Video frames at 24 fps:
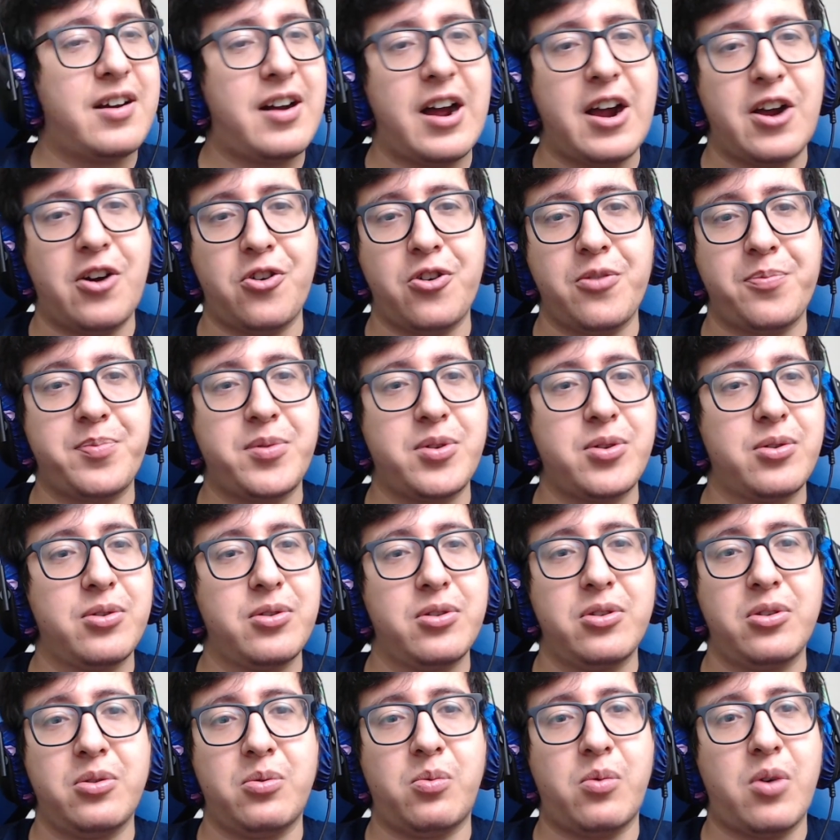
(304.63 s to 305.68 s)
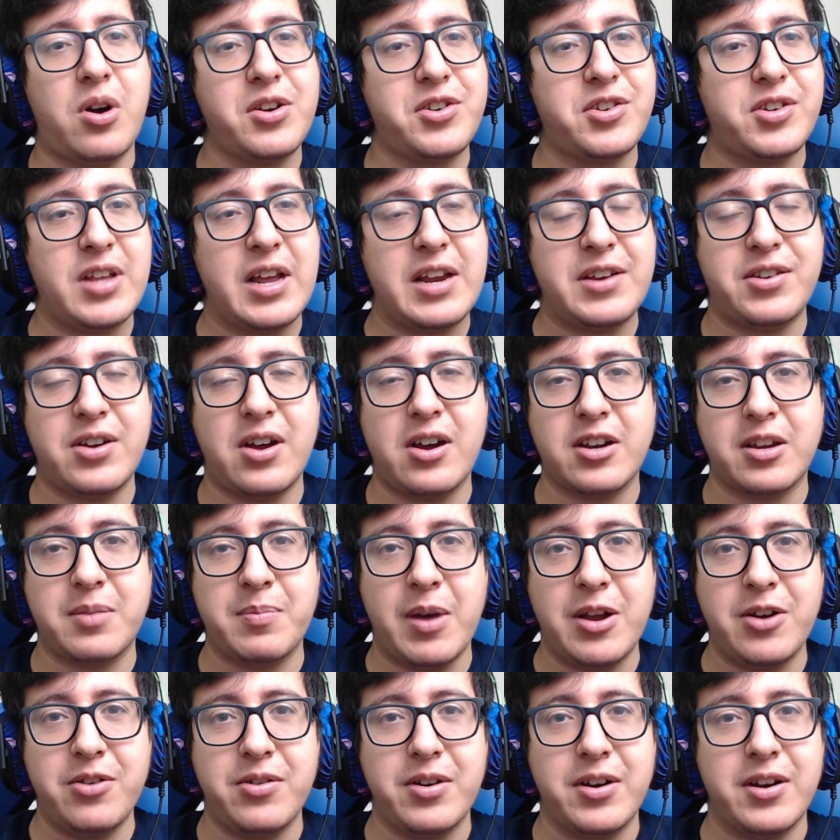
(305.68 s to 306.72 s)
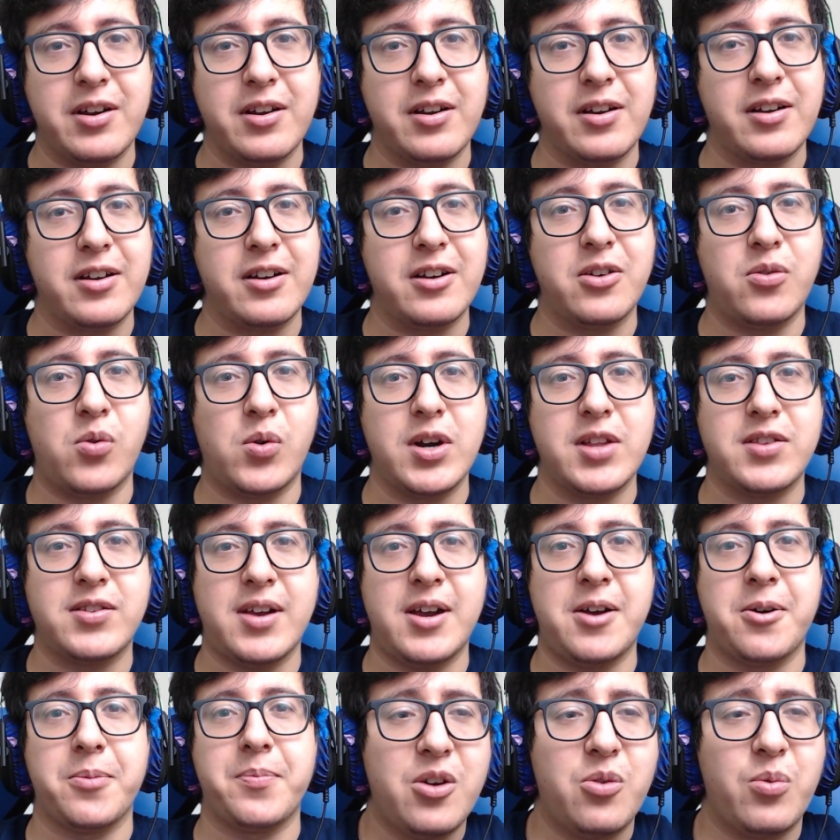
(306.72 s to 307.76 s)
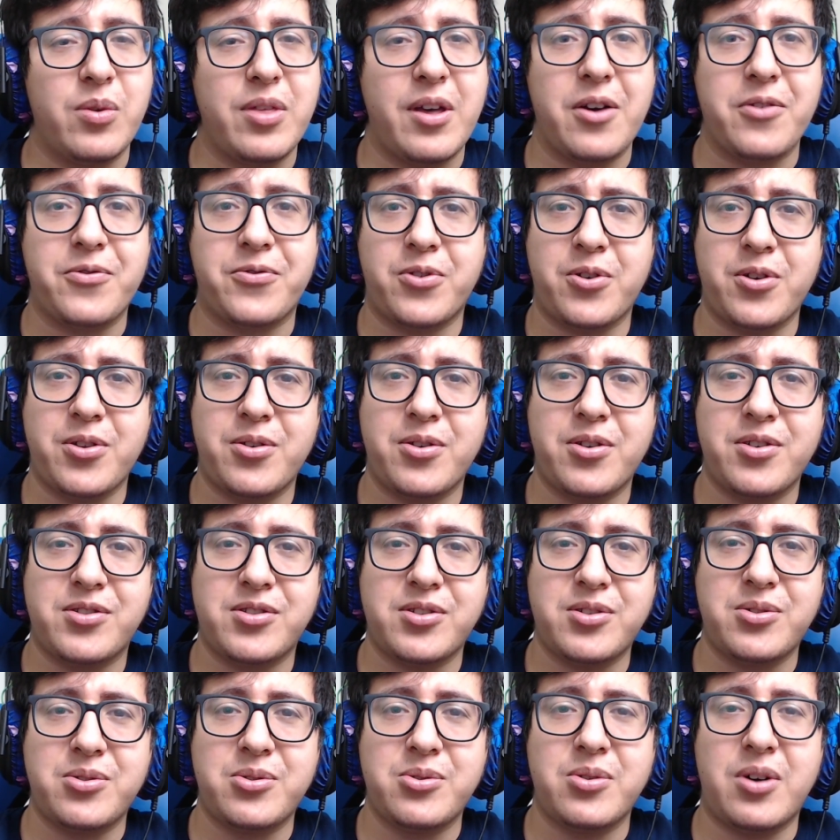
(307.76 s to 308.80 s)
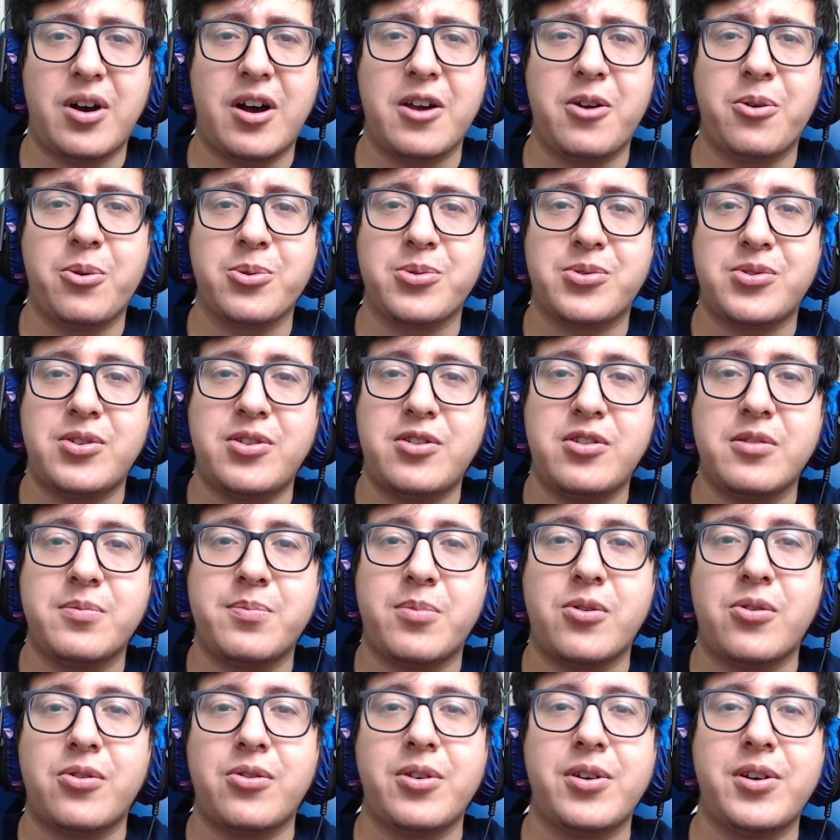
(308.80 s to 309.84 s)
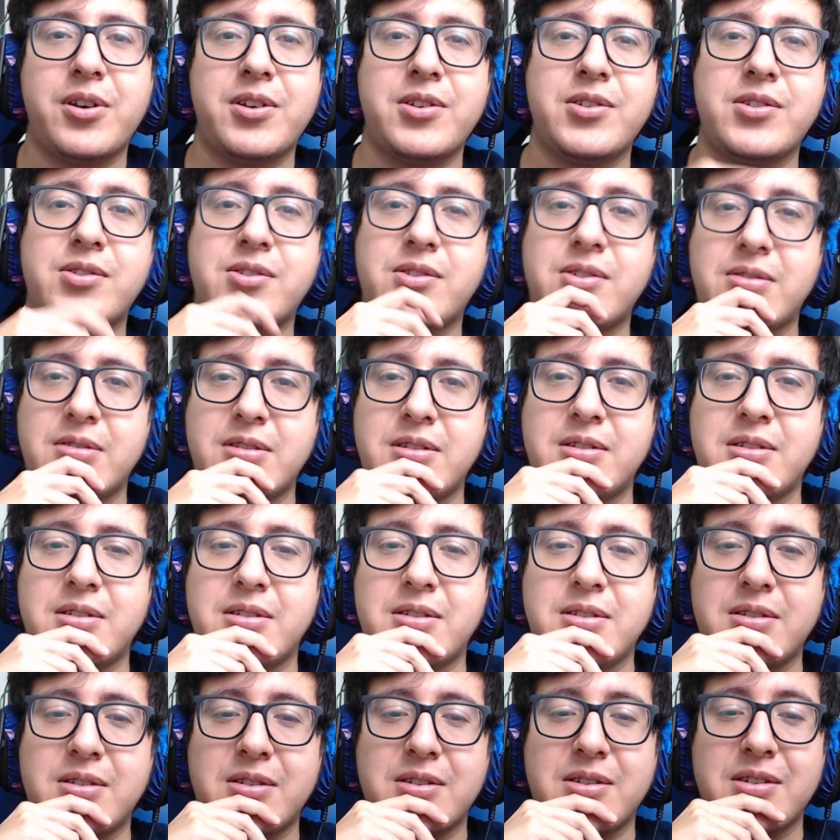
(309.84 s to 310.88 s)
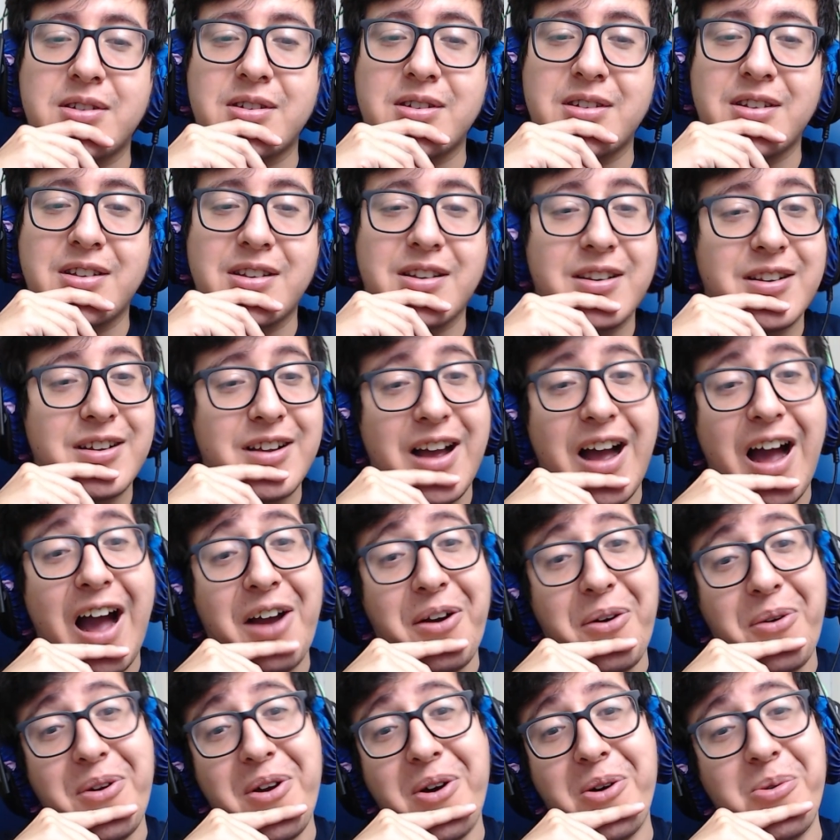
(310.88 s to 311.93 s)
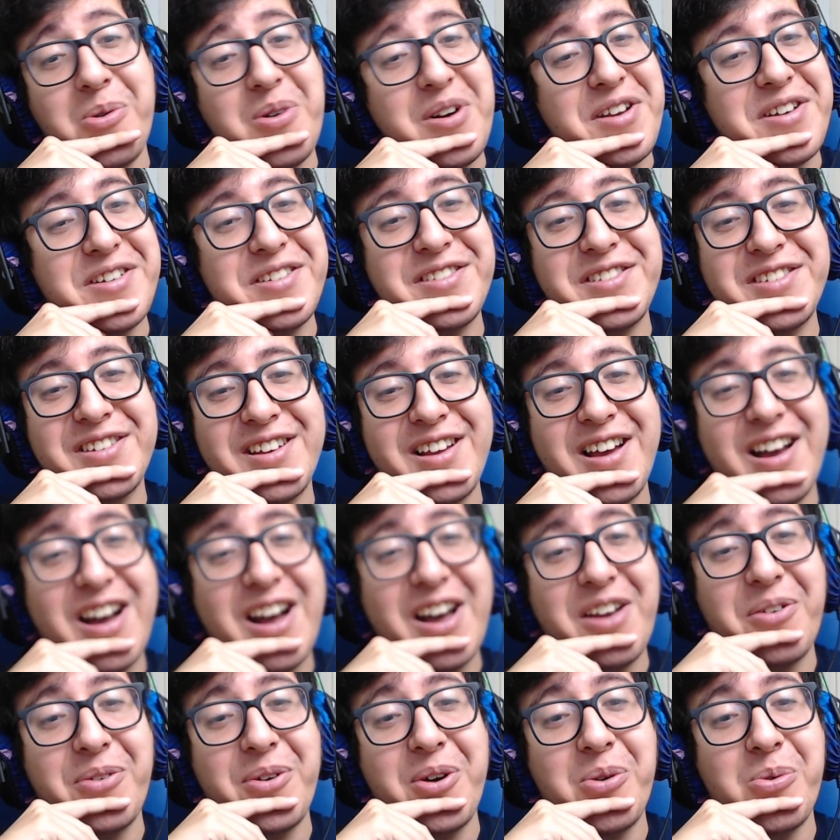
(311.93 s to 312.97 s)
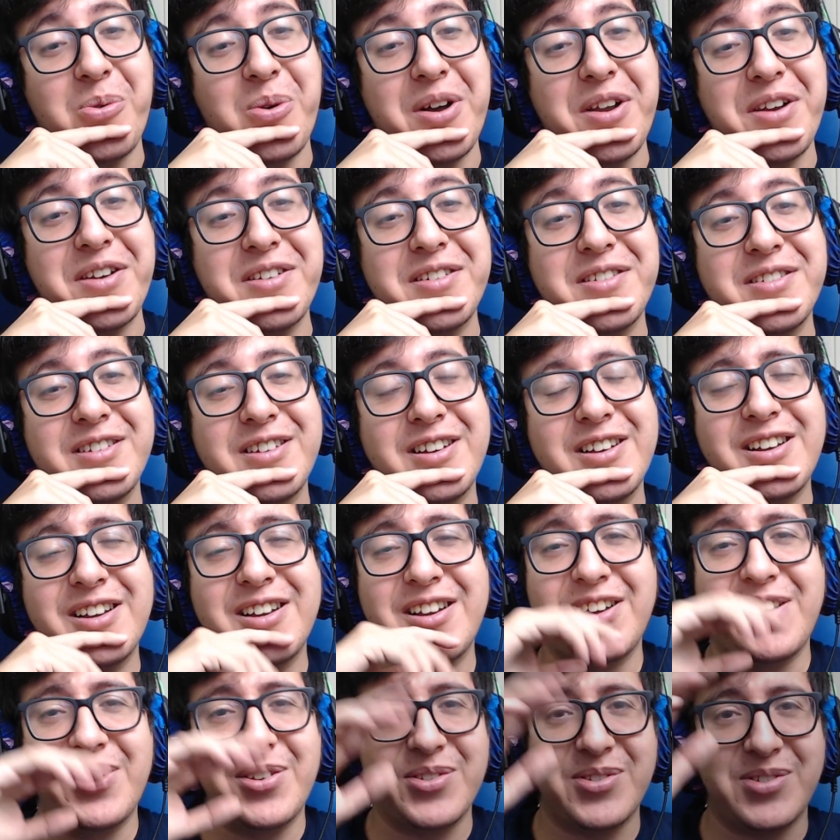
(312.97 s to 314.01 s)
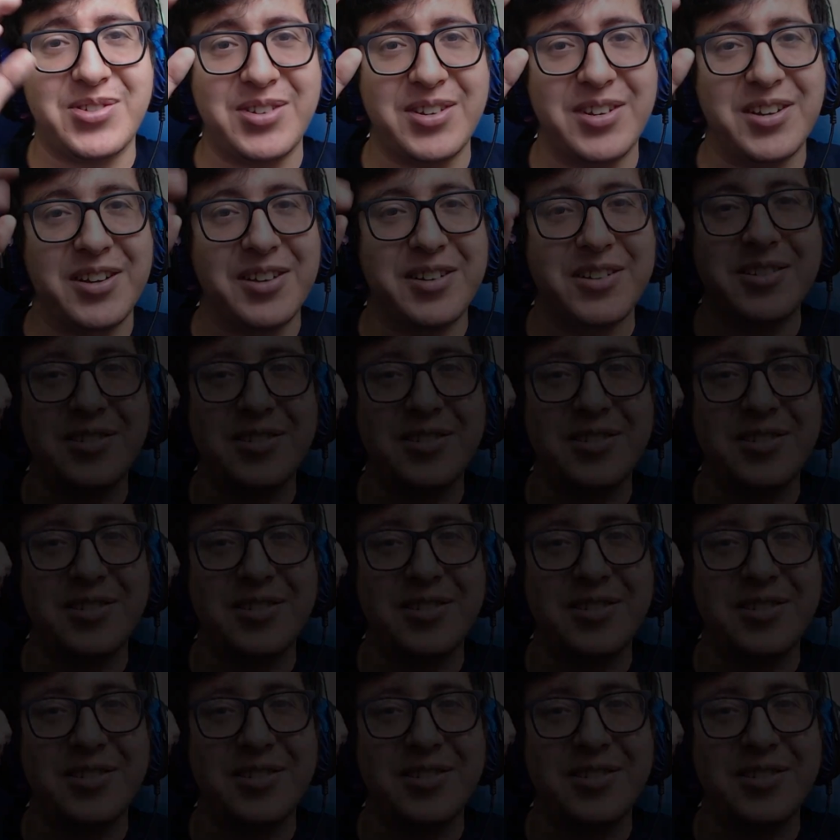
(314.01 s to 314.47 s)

I hope you'll watch that documentary when it's out. Without further ado, I will see you boys. I don't know when. See ya.